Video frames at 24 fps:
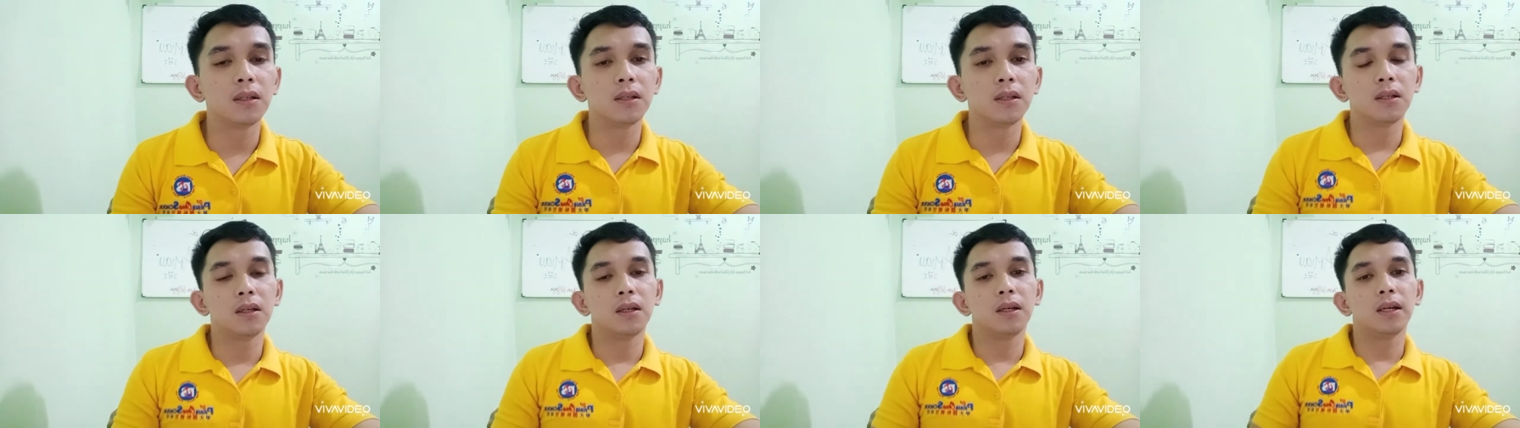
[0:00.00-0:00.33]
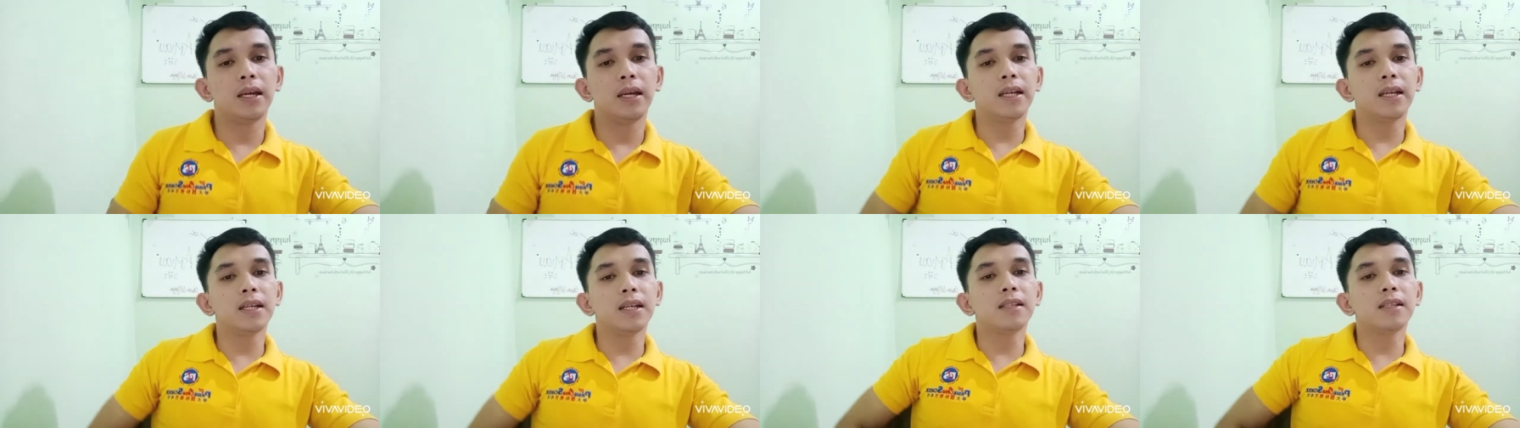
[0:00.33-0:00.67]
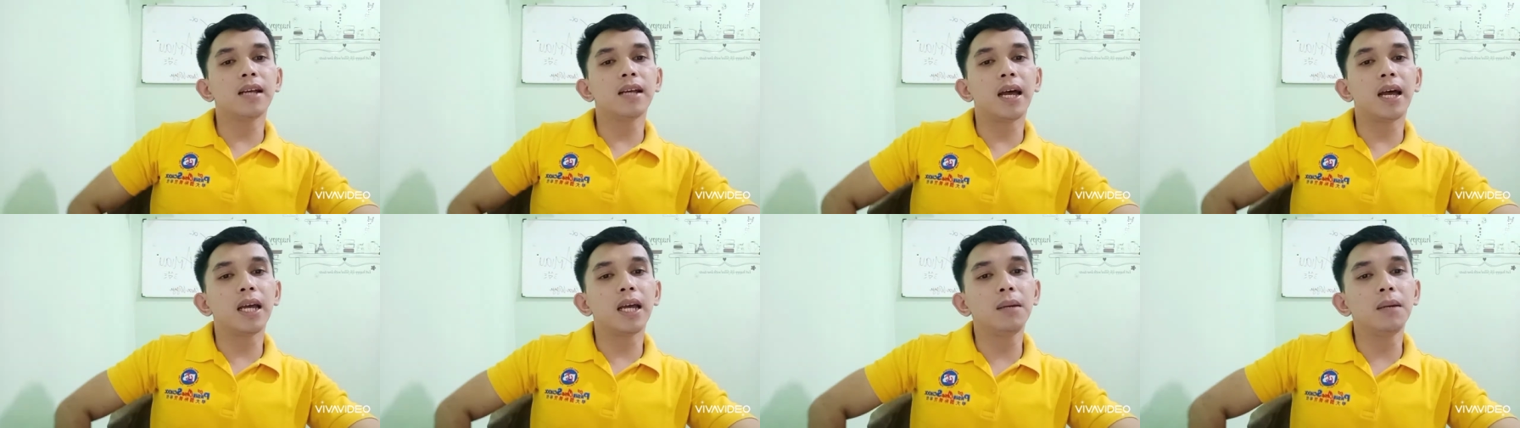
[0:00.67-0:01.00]
In a
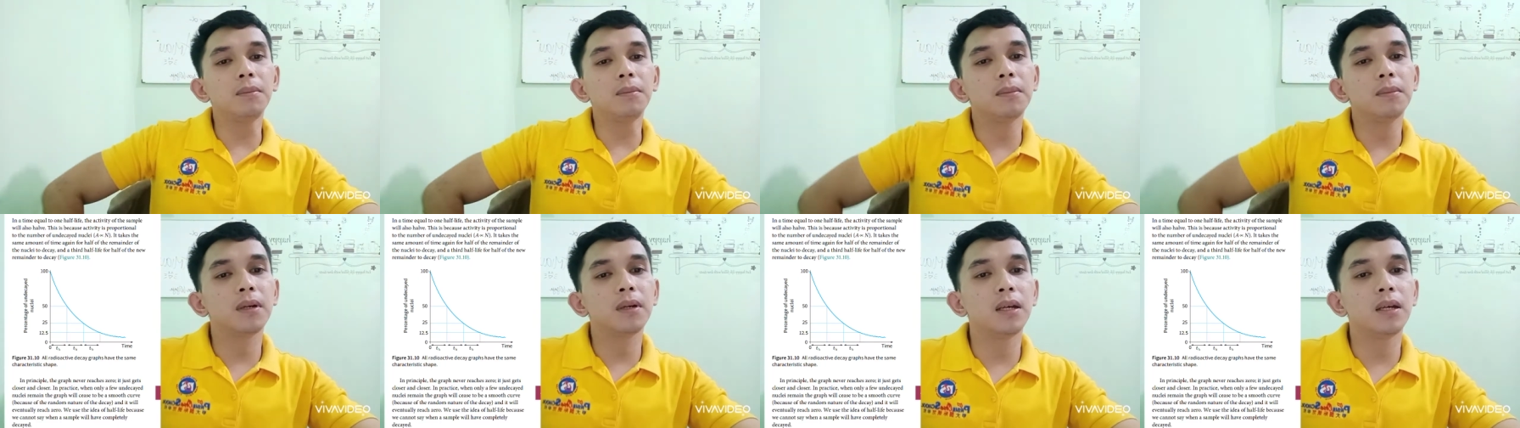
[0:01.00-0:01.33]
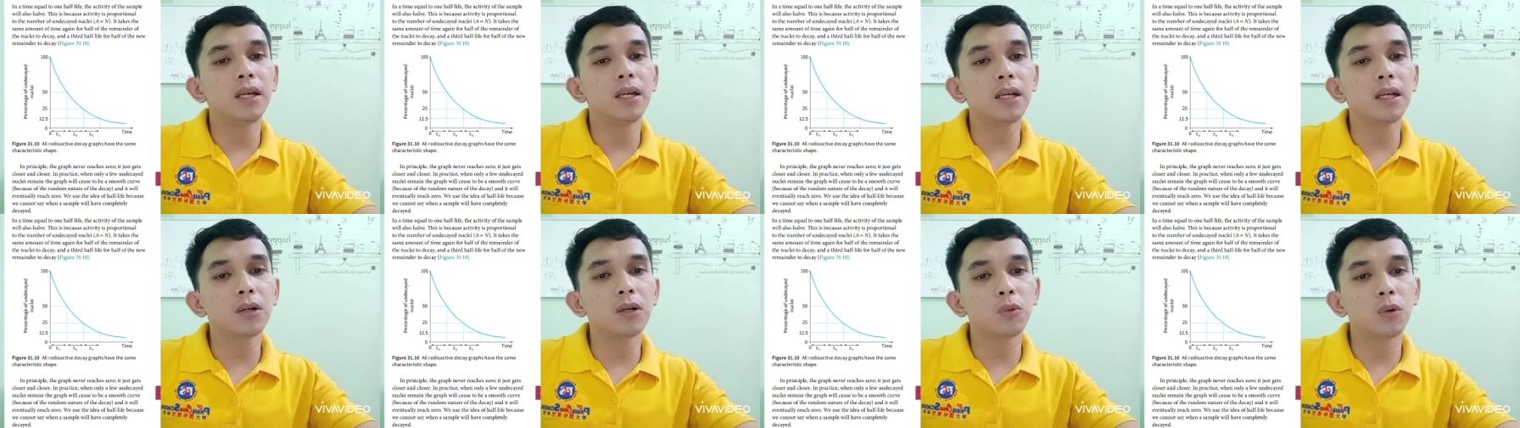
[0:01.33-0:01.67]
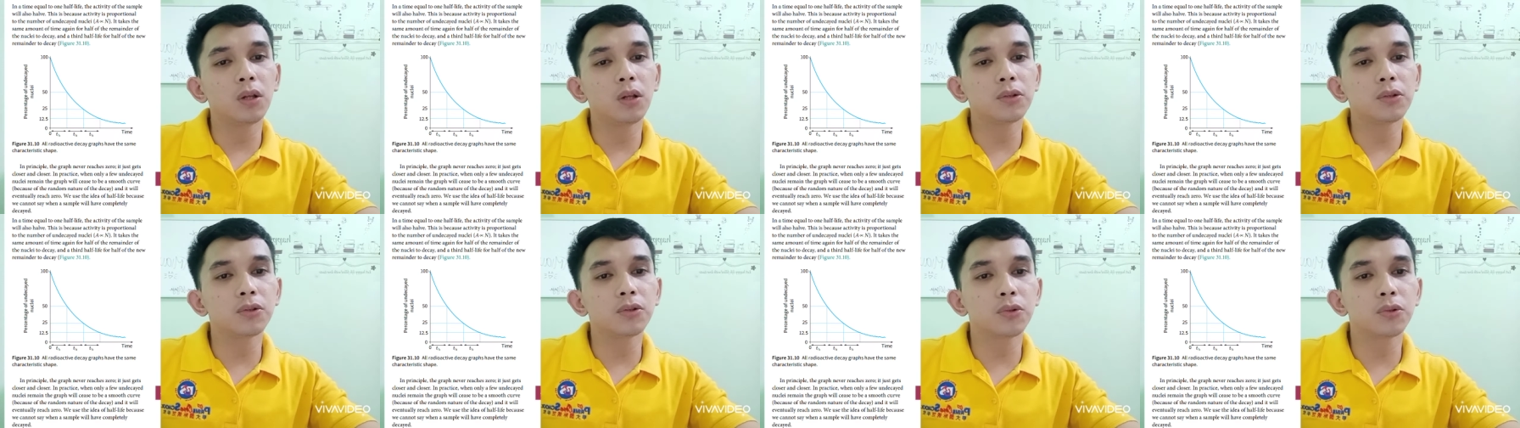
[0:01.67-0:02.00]
time
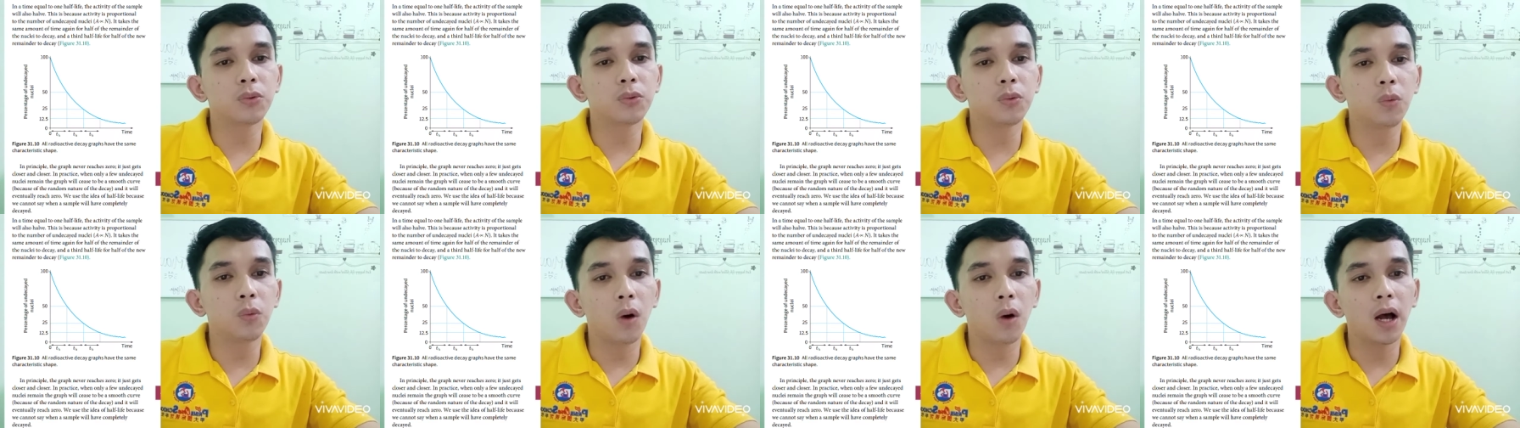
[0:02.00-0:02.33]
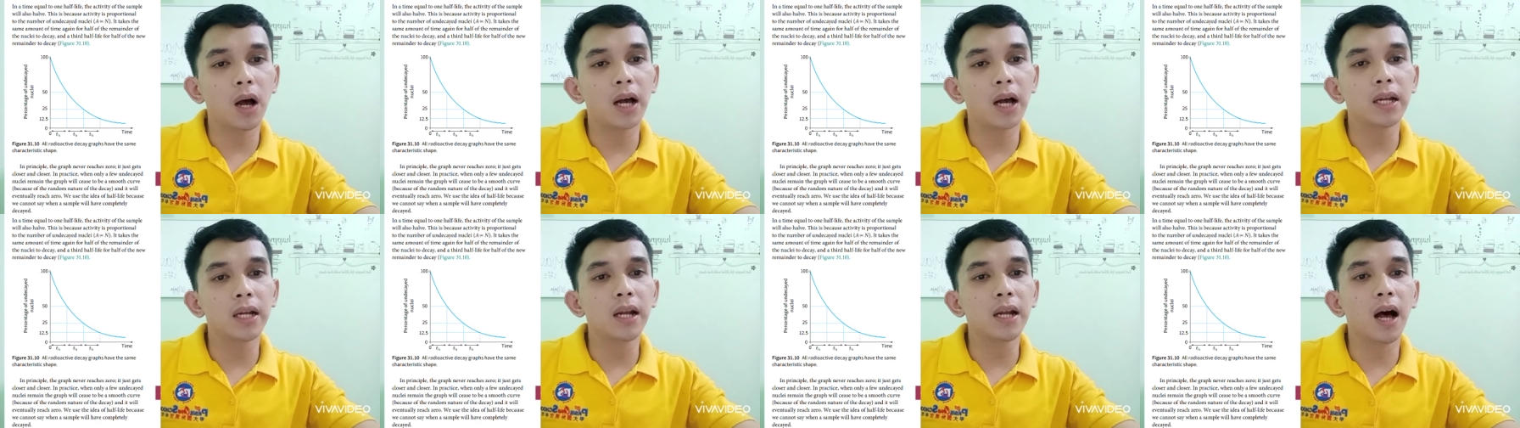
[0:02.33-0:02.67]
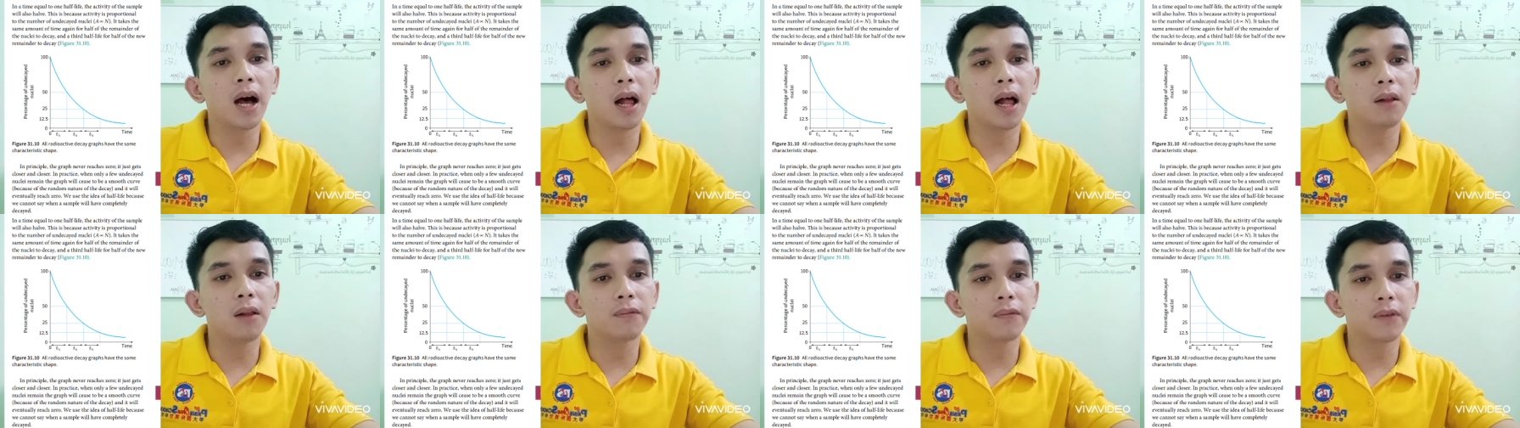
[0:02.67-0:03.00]
equal to 1
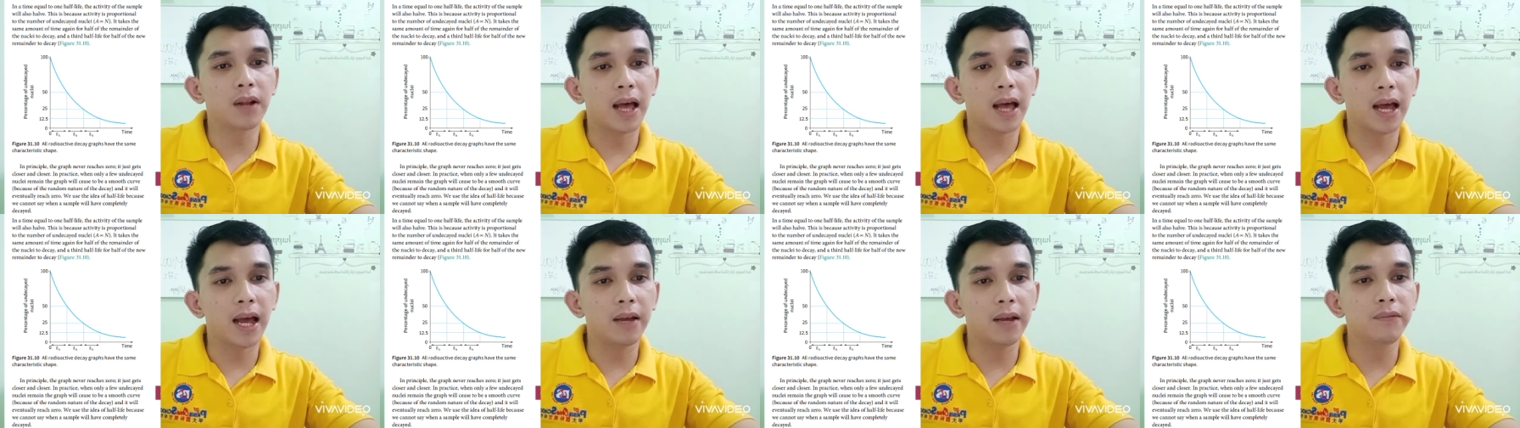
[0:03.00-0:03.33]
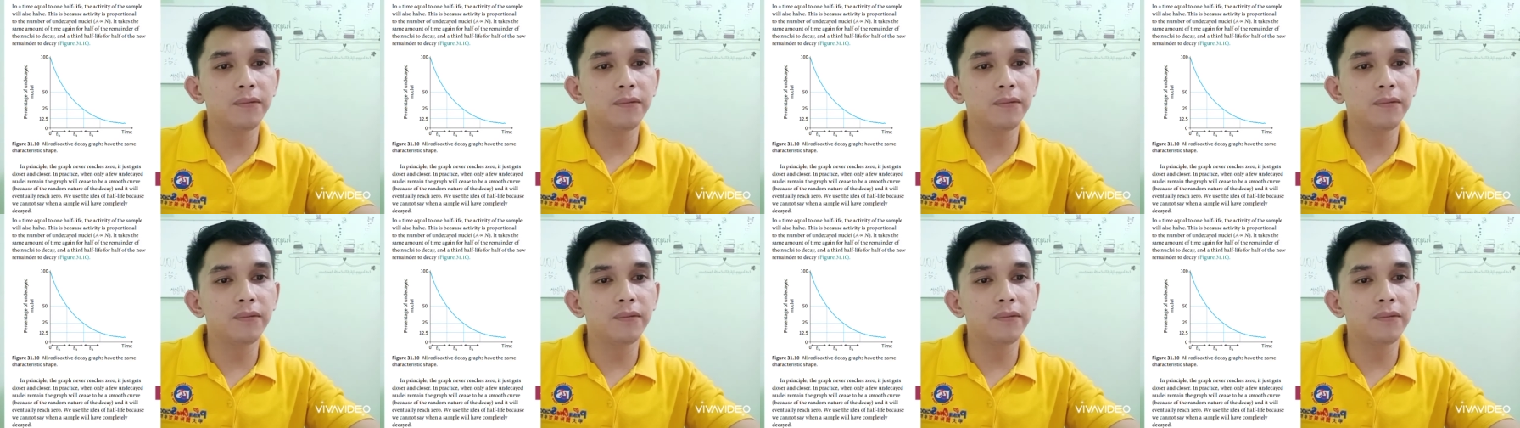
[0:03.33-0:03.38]
half-life,